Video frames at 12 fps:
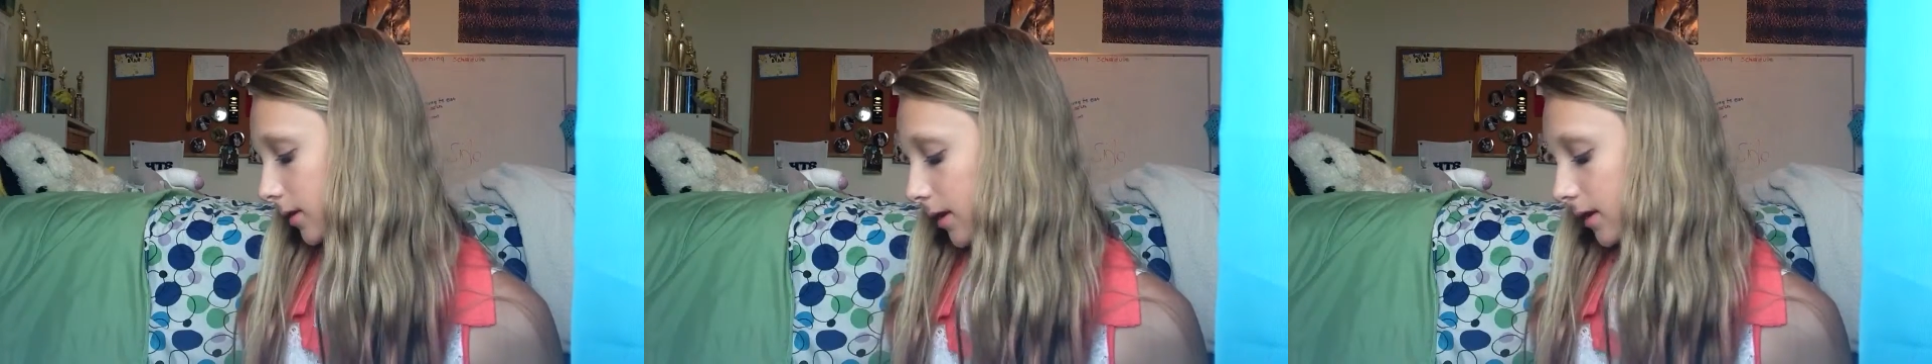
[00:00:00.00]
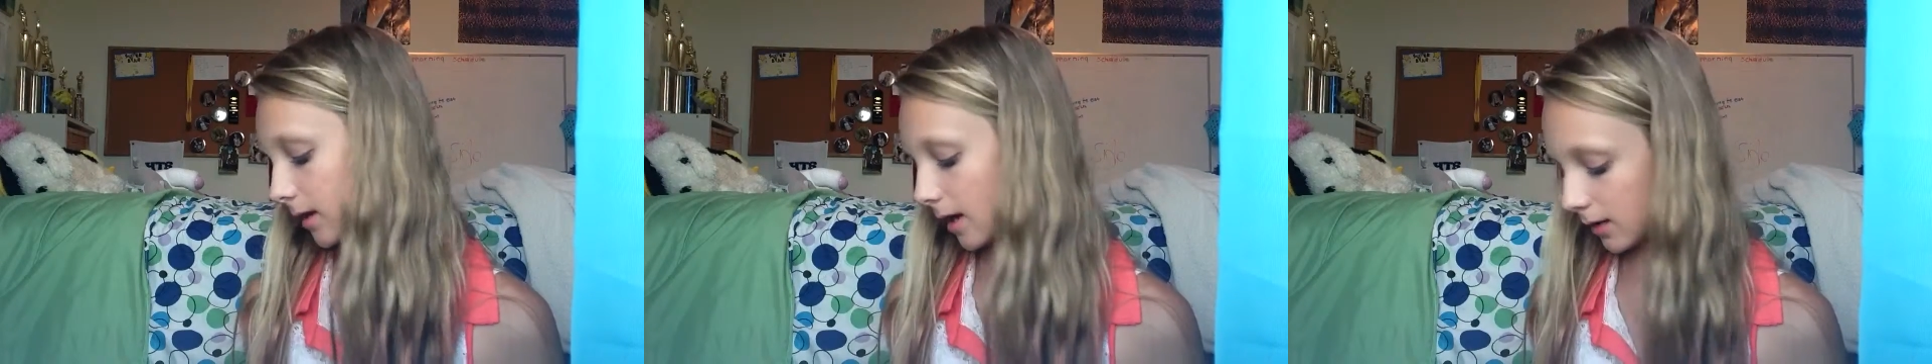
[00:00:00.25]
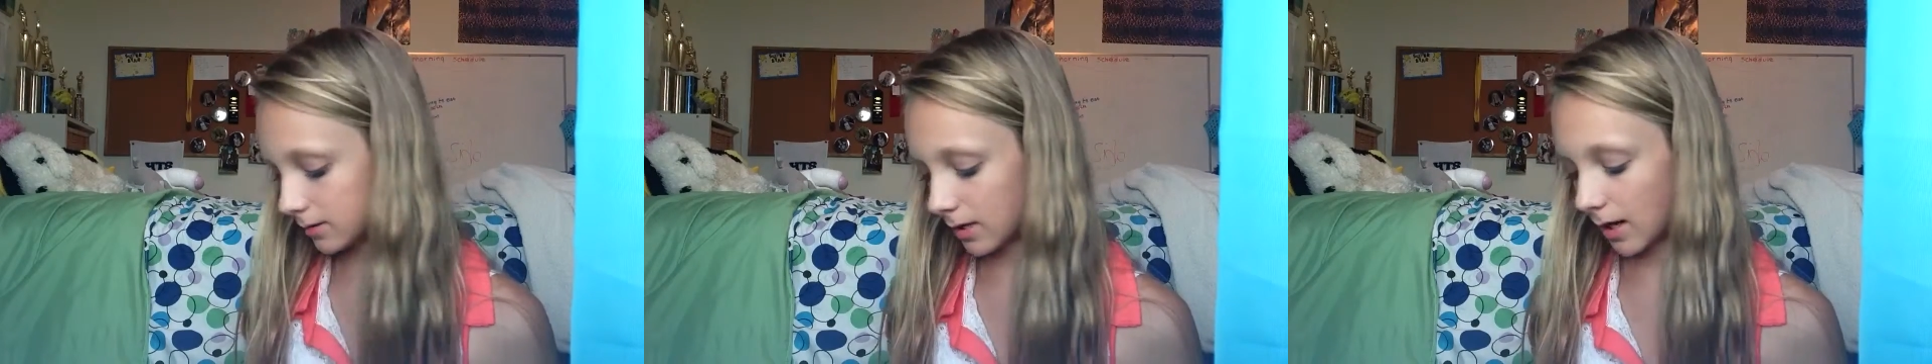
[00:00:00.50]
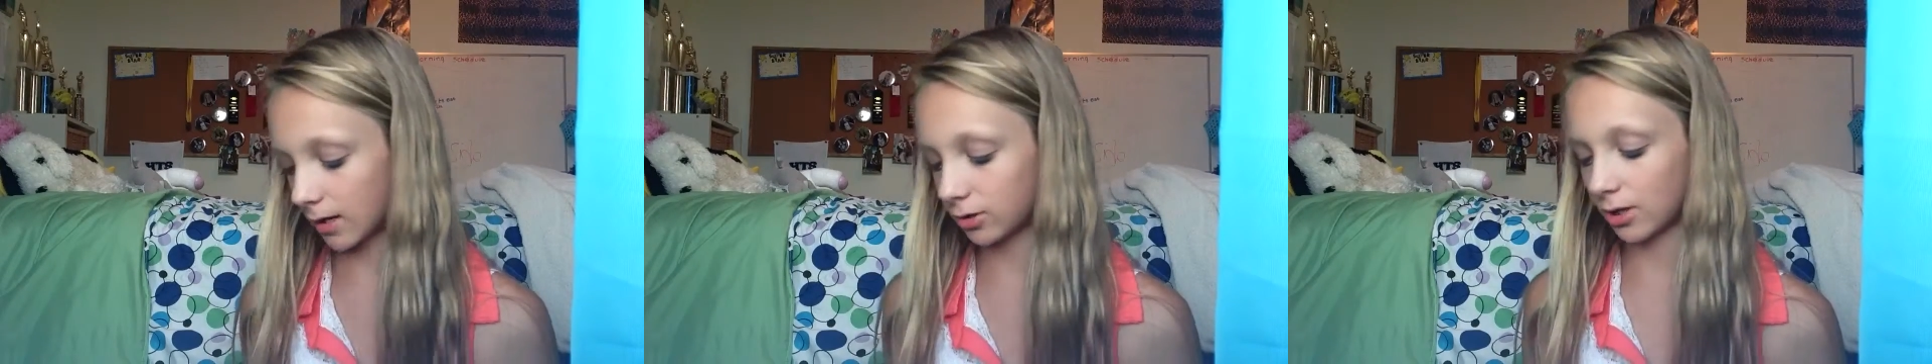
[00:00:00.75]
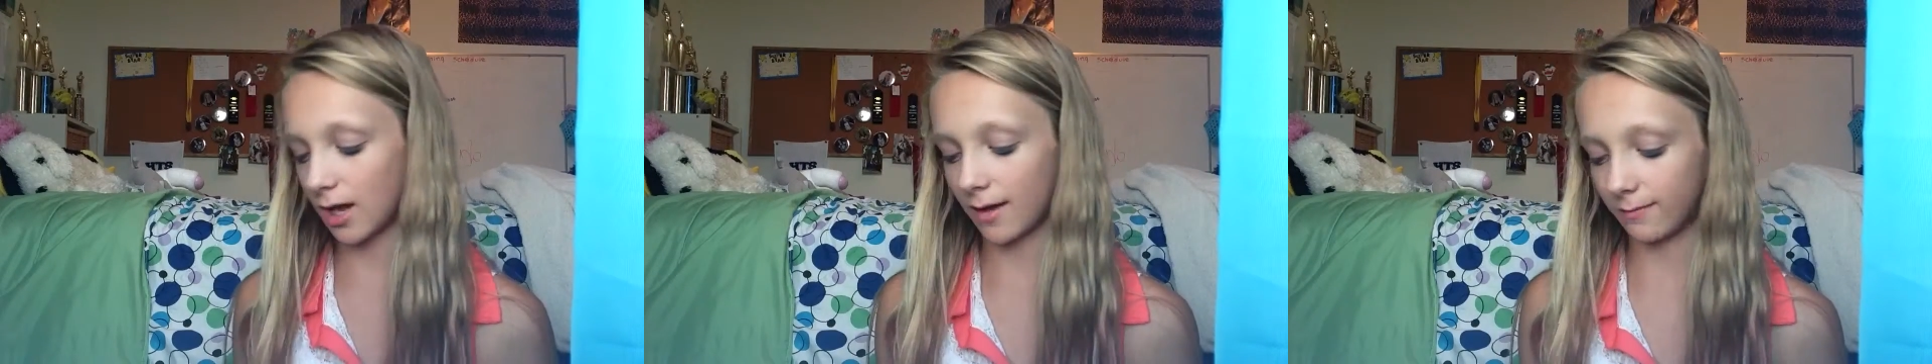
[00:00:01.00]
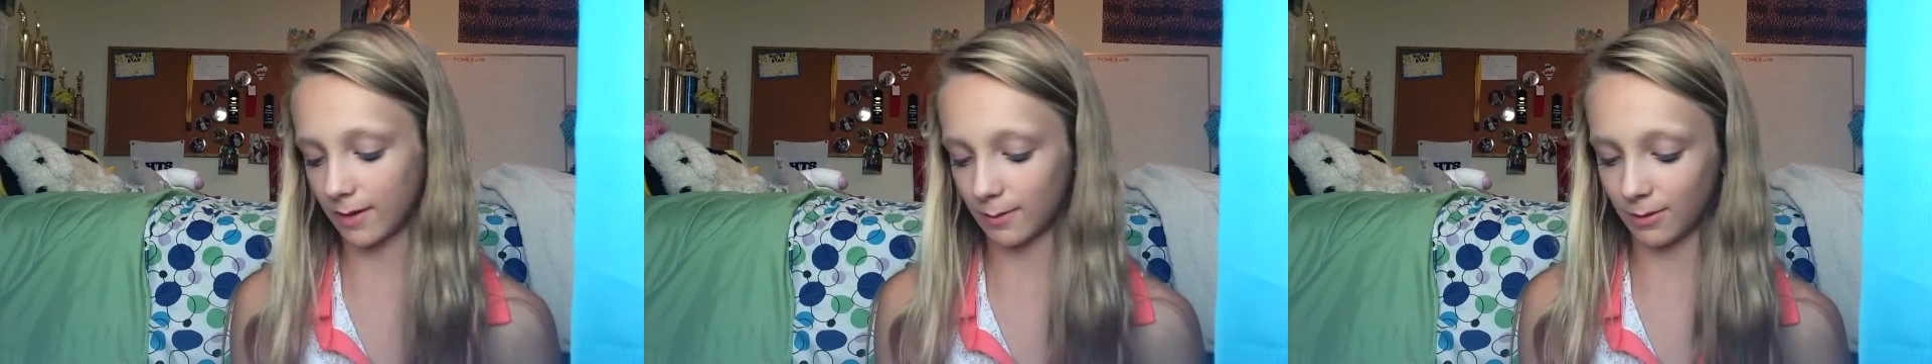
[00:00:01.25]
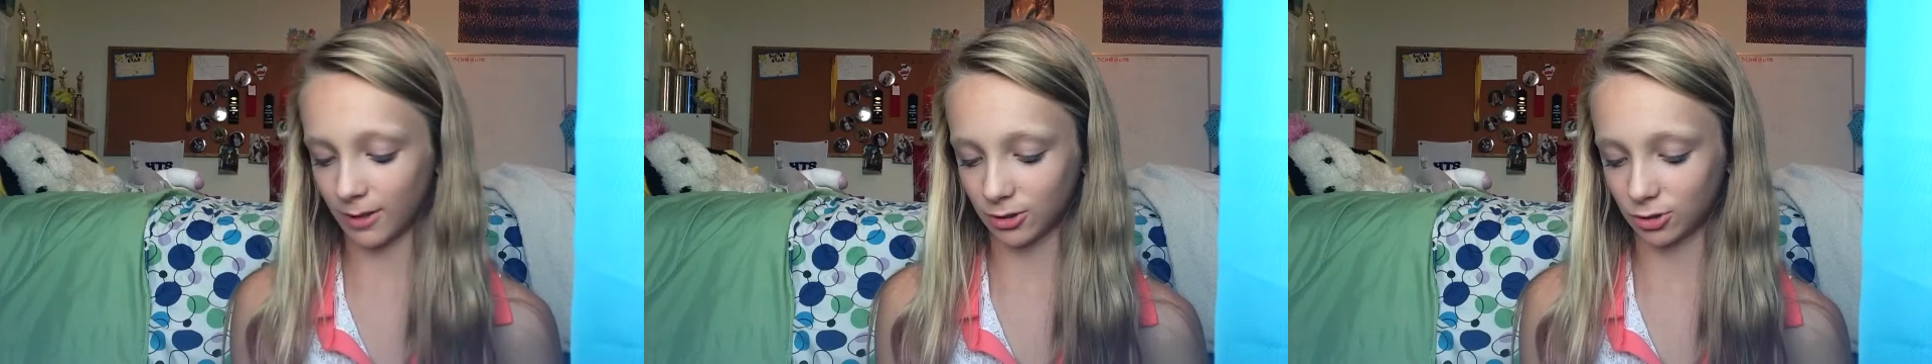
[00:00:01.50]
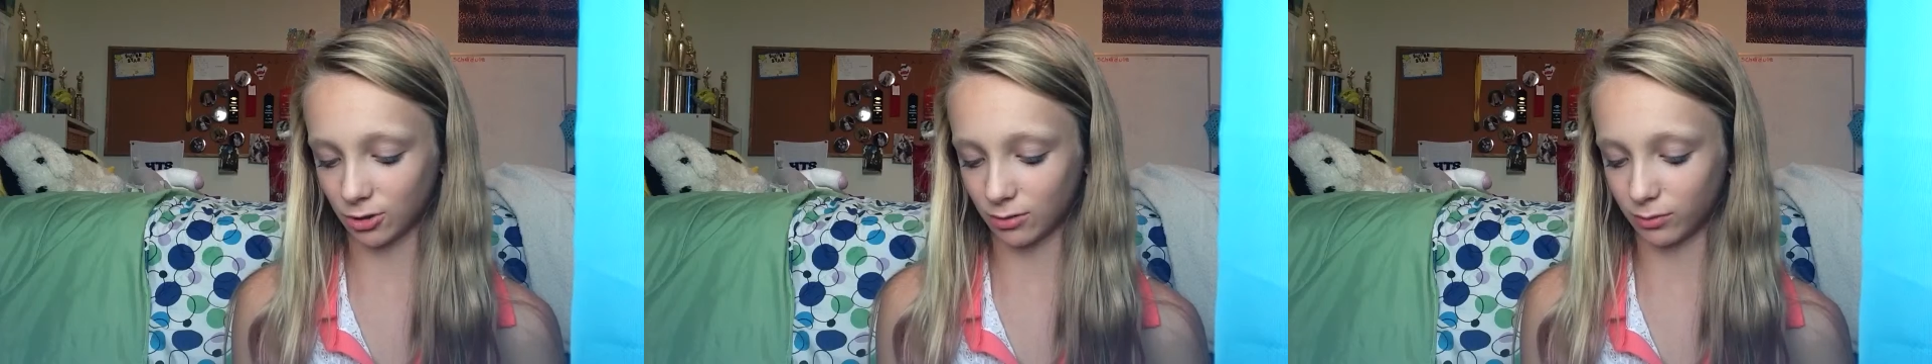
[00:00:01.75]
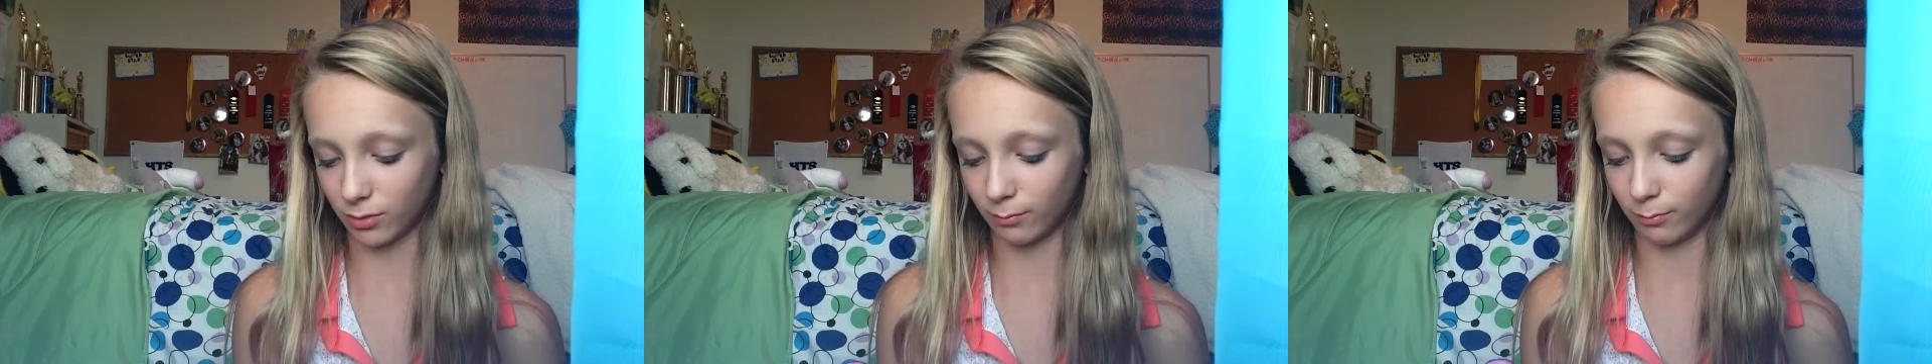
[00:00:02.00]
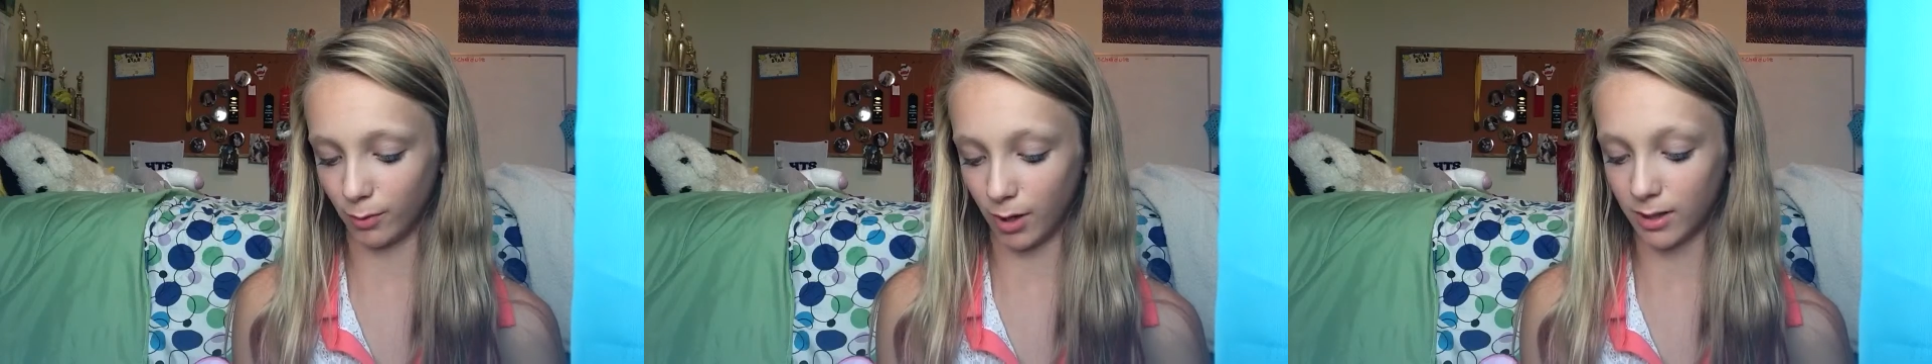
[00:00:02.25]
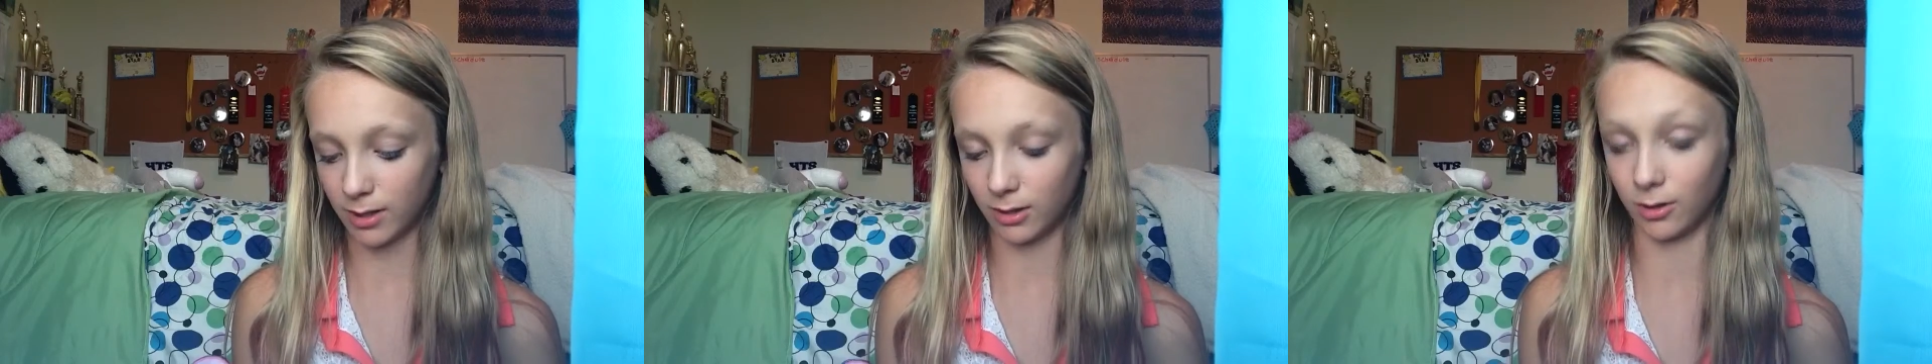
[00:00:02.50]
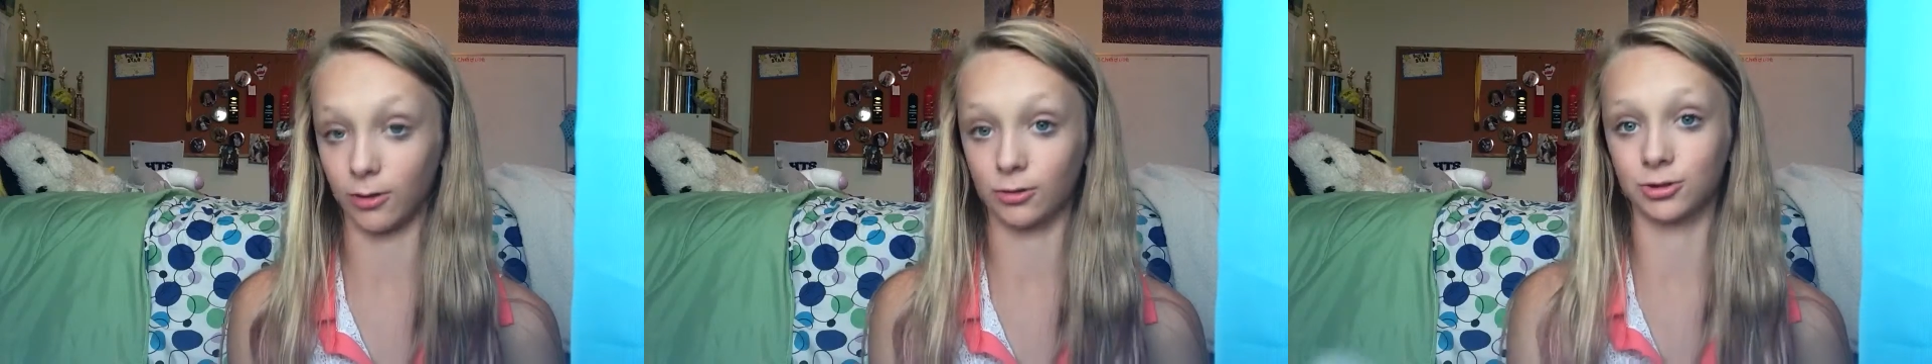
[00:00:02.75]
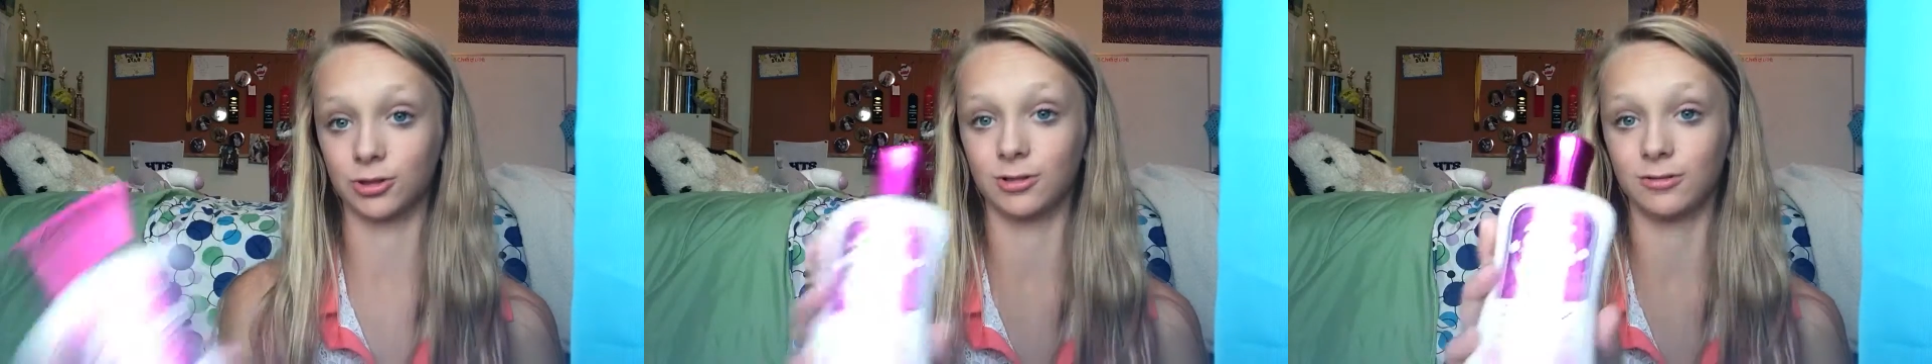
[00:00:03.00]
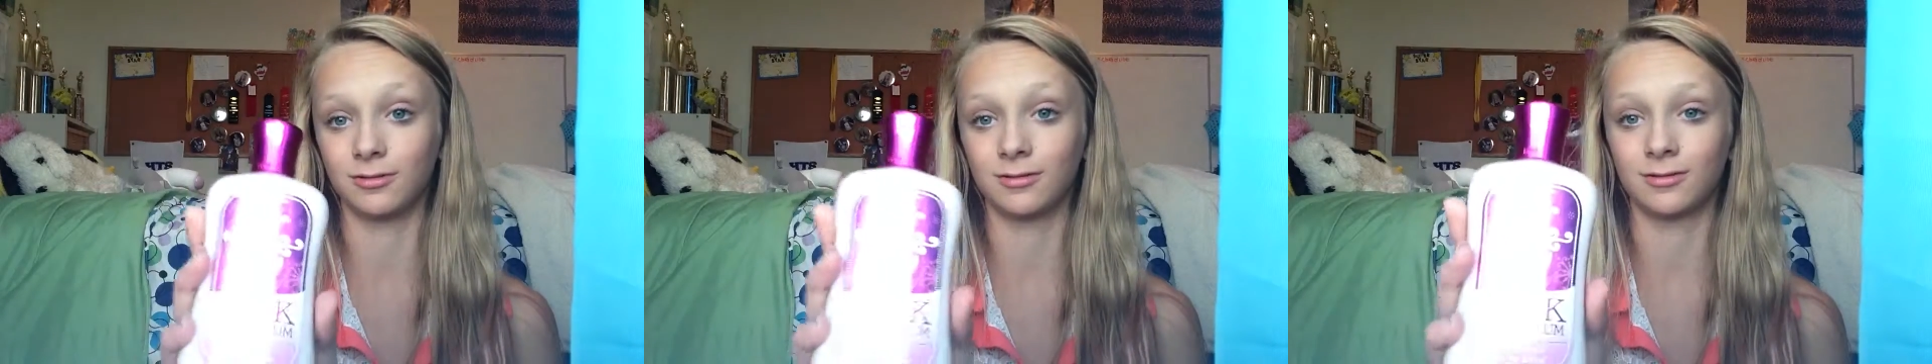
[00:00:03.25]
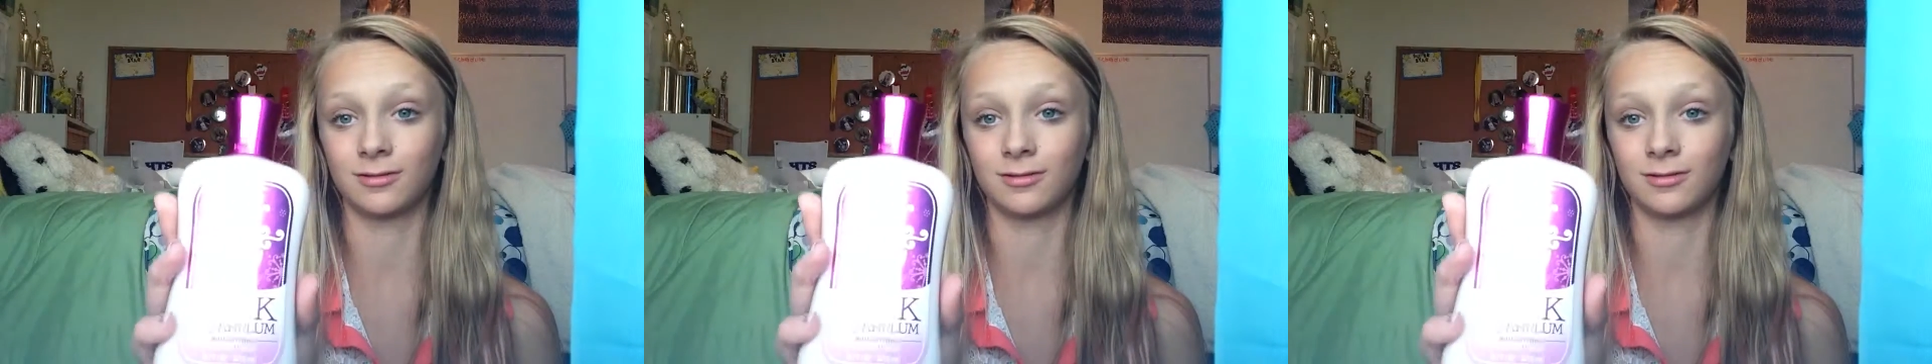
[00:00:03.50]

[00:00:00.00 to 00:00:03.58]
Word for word: And next I actually have a pink sugar plum body lotion.